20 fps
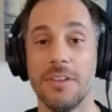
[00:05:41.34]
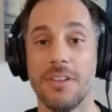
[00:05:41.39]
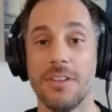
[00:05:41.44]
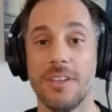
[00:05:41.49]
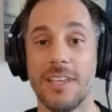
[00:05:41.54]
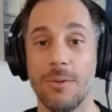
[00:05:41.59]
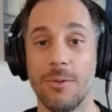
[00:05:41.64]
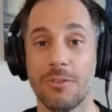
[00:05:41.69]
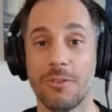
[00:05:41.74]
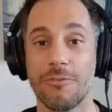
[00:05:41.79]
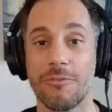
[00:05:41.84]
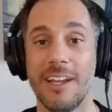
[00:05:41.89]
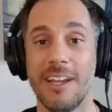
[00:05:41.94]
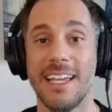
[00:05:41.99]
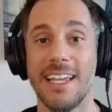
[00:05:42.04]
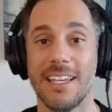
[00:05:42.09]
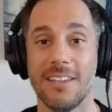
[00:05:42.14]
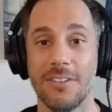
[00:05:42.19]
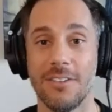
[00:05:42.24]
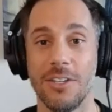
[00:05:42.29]
he was
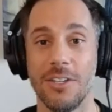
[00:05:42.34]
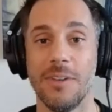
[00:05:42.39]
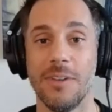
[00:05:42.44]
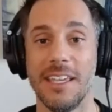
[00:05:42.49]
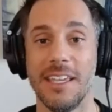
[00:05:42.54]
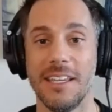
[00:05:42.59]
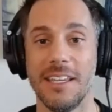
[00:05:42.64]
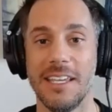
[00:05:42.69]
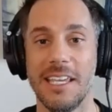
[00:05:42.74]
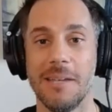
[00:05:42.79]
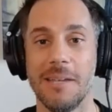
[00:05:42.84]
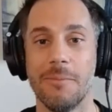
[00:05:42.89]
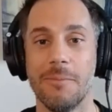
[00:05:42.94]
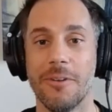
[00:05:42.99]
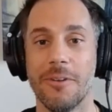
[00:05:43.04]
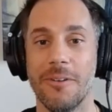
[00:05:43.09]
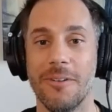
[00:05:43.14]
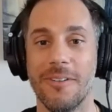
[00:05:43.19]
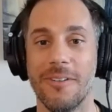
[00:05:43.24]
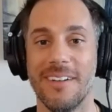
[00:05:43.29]
reading it to you in
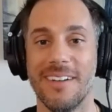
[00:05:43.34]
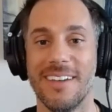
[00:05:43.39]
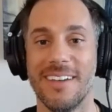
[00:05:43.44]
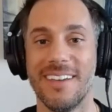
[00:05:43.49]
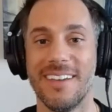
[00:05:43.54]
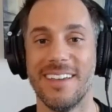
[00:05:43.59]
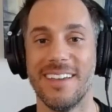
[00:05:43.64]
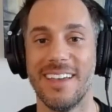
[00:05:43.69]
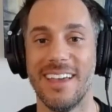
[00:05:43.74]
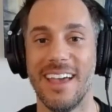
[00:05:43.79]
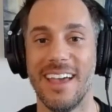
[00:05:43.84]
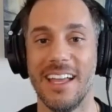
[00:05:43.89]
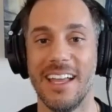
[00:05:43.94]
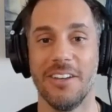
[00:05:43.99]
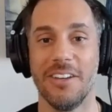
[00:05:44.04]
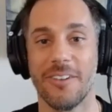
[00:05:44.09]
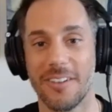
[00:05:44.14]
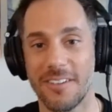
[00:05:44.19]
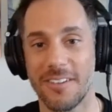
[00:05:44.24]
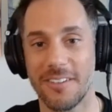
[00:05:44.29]
Hebrew
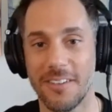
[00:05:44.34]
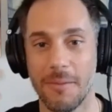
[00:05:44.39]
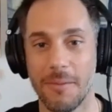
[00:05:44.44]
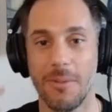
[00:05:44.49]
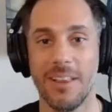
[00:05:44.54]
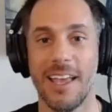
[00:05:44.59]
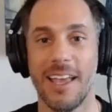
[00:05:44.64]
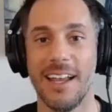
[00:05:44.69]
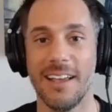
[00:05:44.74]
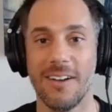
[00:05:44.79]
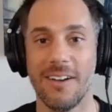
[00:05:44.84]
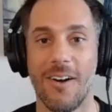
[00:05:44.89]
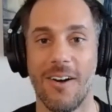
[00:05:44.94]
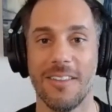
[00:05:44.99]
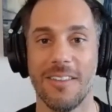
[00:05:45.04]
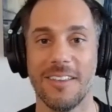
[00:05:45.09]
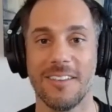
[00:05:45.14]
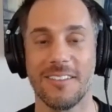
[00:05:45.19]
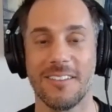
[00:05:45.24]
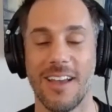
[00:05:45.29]
and you're assimilating
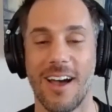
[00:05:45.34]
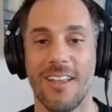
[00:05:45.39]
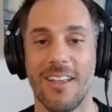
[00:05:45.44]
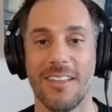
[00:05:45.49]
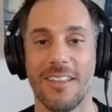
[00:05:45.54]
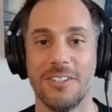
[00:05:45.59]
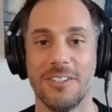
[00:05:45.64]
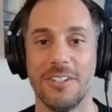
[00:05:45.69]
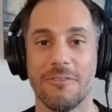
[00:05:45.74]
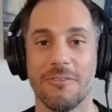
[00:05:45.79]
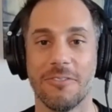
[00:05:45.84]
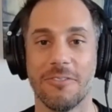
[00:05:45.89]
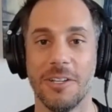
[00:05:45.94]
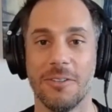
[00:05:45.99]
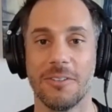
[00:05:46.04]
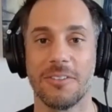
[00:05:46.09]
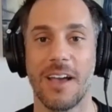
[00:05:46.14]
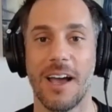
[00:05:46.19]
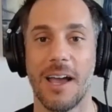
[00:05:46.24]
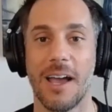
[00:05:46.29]
all this knowledge in
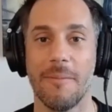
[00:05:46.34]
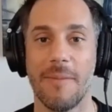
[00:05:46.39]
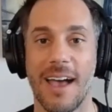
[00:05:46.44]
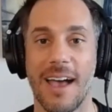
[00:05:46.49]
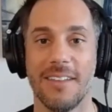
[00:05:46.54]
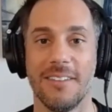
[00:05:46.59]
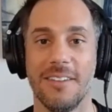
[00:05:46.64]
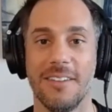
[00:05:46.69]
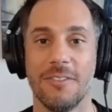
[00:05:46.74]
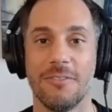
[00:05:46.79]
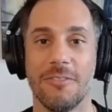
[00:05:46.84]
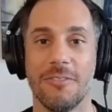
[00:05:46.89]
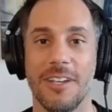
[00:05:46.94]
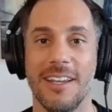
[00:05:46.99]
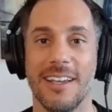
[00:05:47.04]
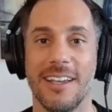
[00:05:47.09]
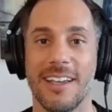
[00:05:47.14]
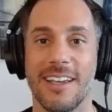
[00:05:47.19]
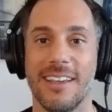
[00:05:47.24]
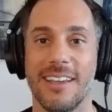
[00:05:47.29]
real time as he's
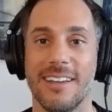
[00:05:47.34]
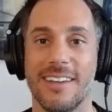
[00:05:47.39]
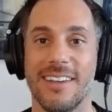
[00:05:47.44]
reading it.